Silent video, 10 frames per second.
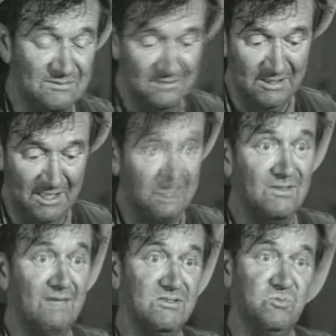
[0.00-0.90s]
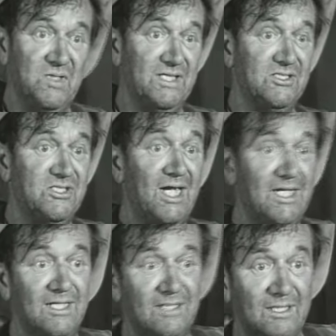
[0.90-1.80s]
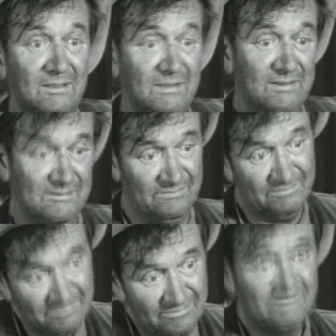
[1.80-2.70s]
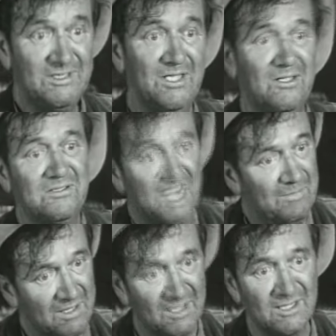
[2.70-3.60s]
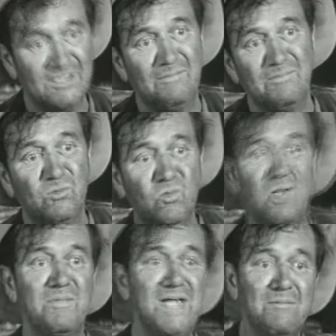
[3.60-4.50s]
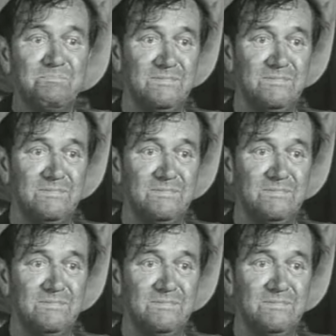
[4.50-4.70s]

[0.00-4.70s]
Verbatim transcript: Well, they knew I was weak and shaky and they, you know, gave me a little something to warm me up.